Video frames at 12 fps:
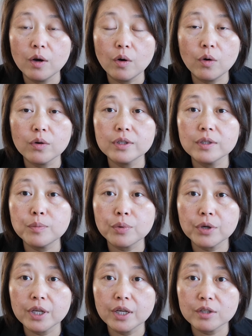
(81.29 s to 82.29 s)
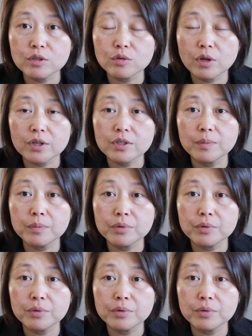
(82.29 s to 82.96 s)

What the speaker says: all the pre-construction